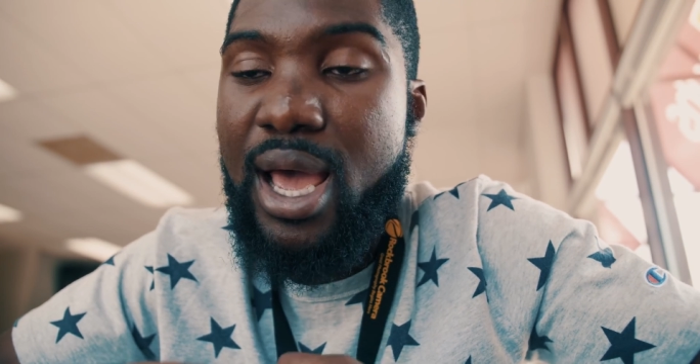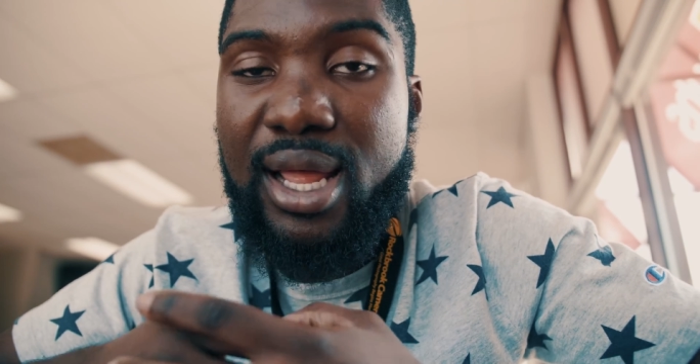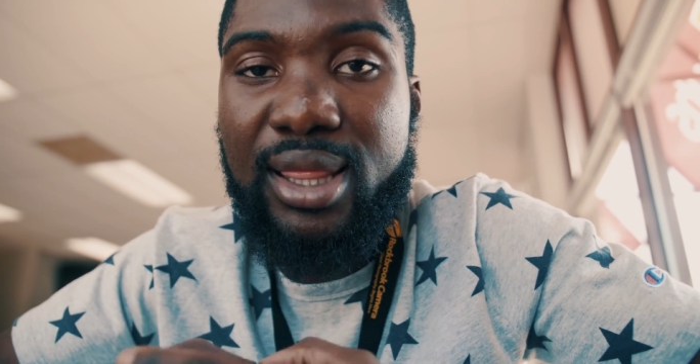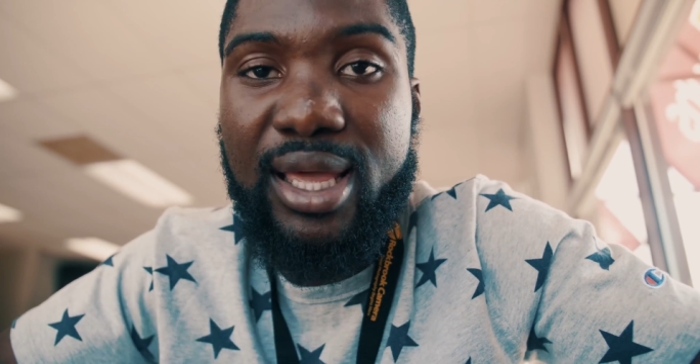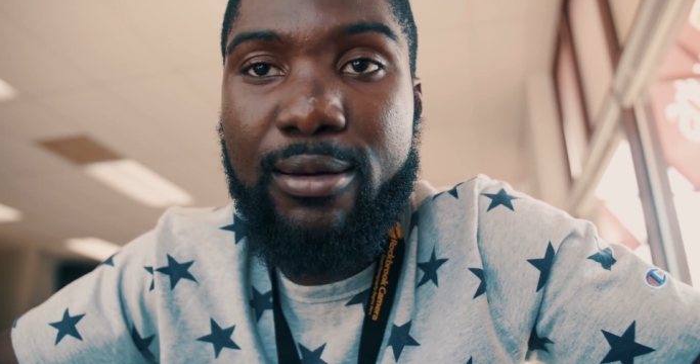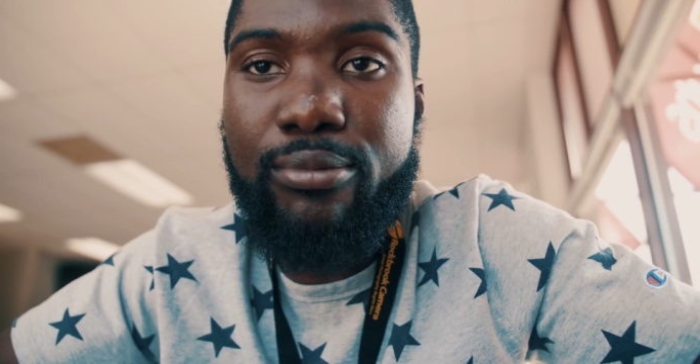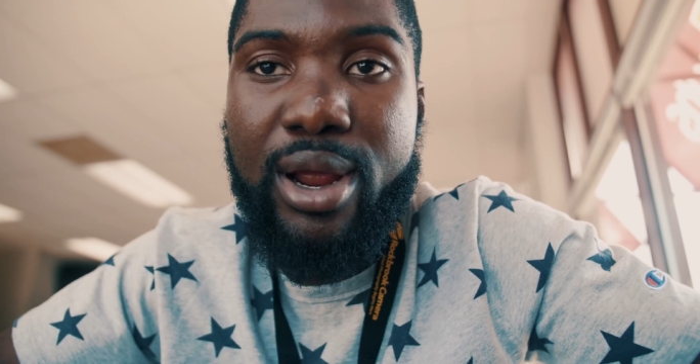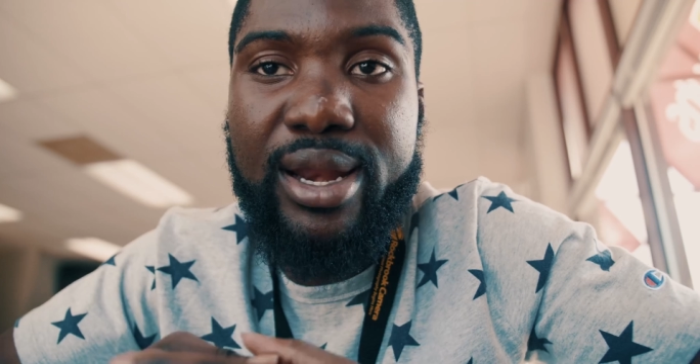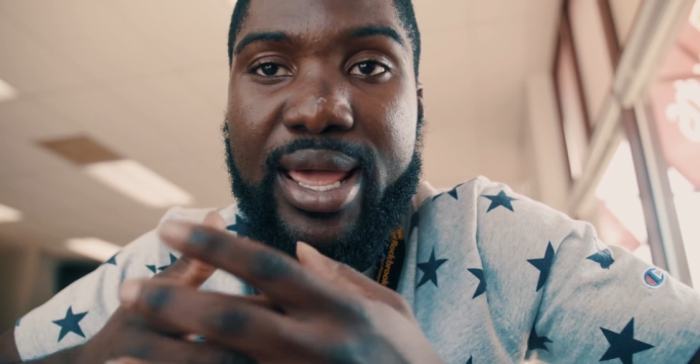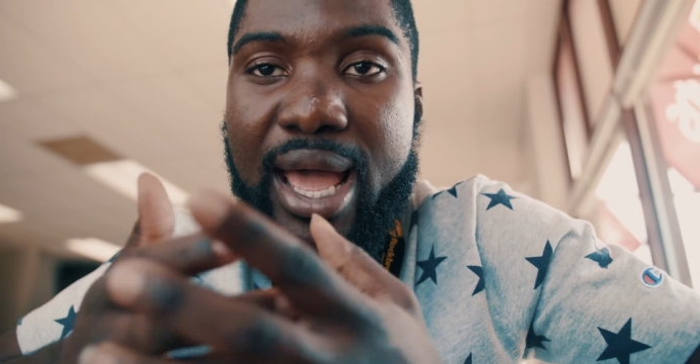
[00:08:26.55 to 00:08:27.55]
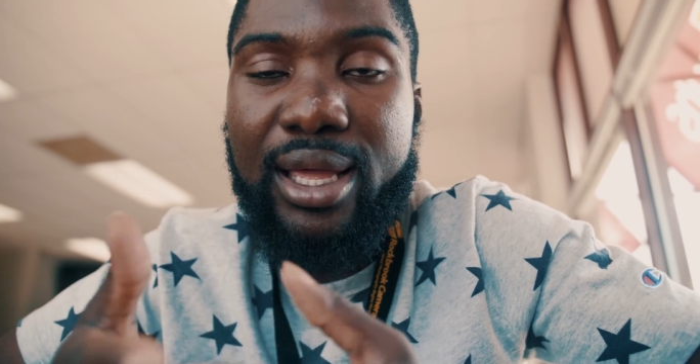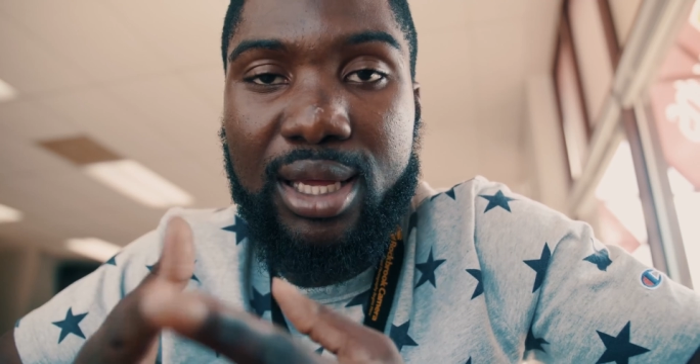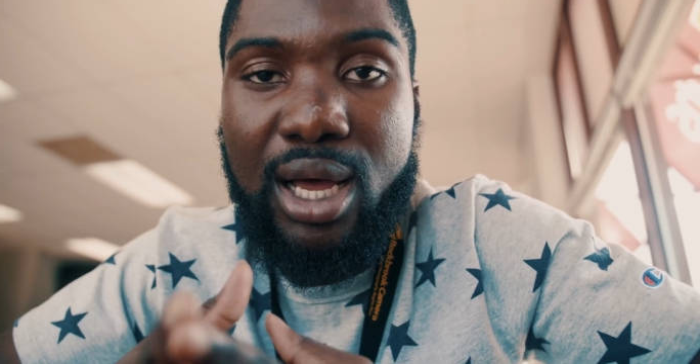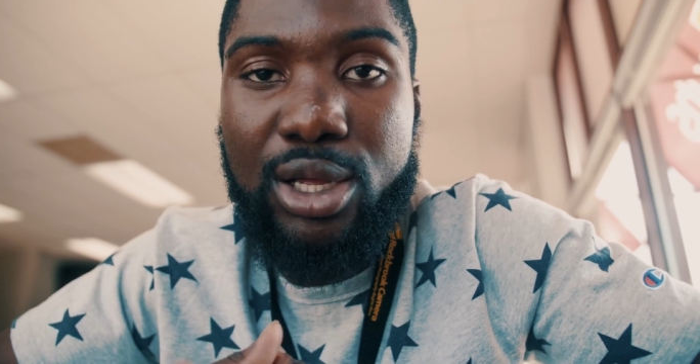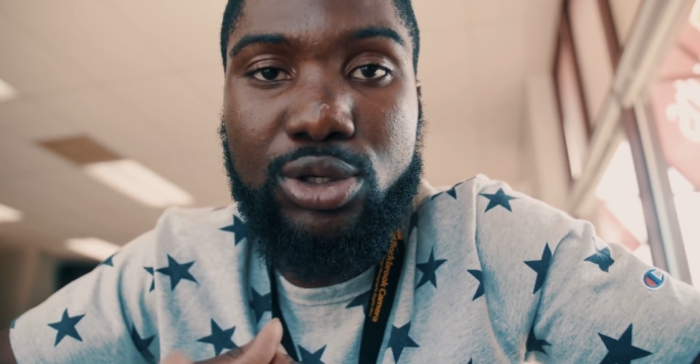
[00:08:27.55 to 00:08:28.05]
at the Hip Brainiac
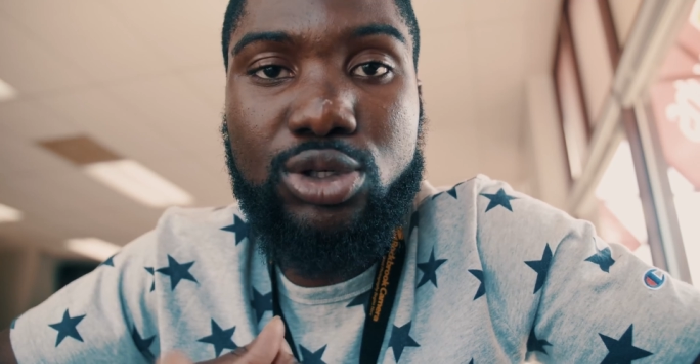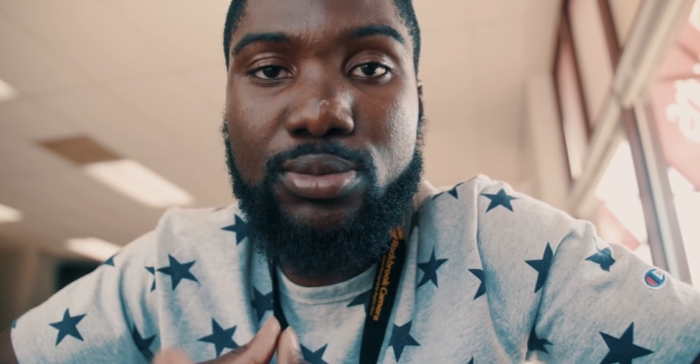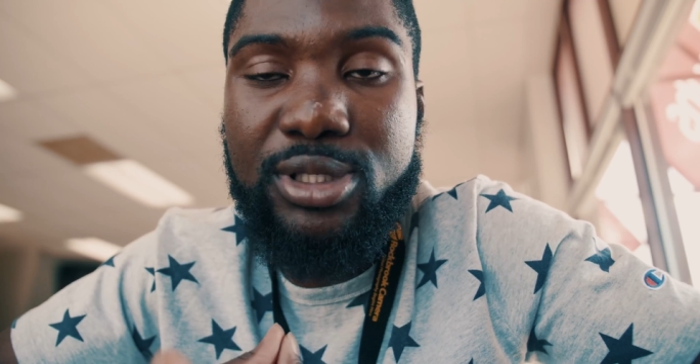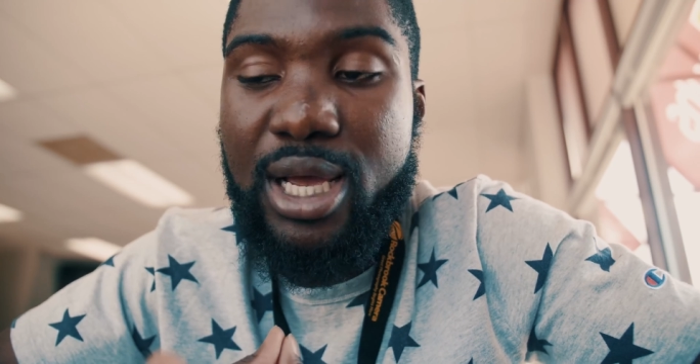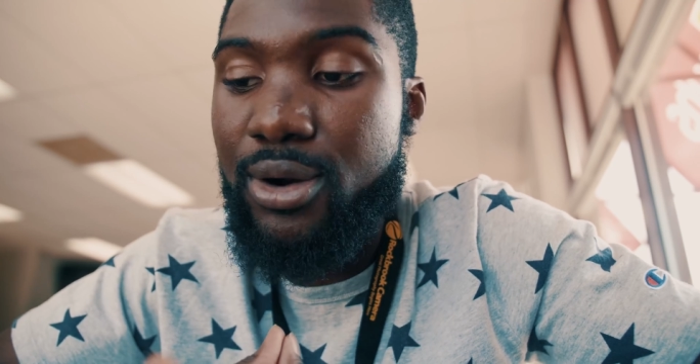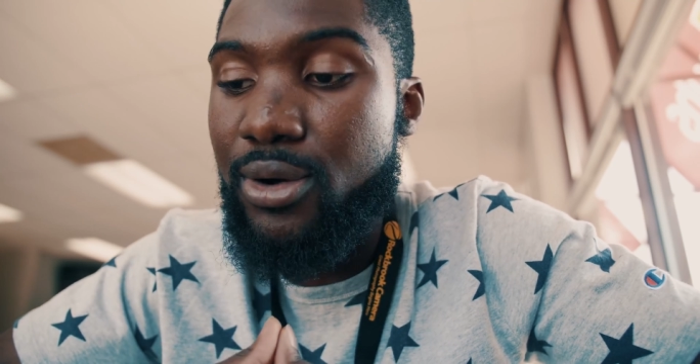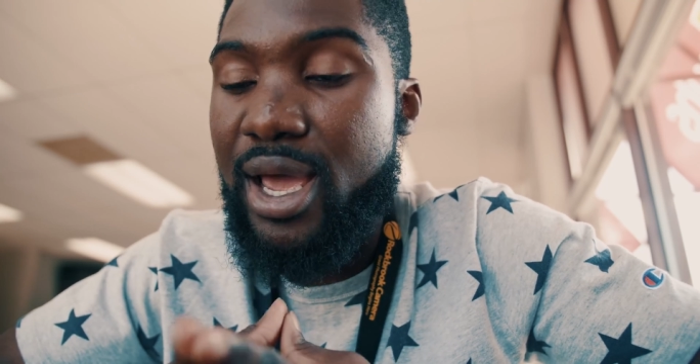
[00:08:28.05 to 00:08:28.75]
YouTube channel,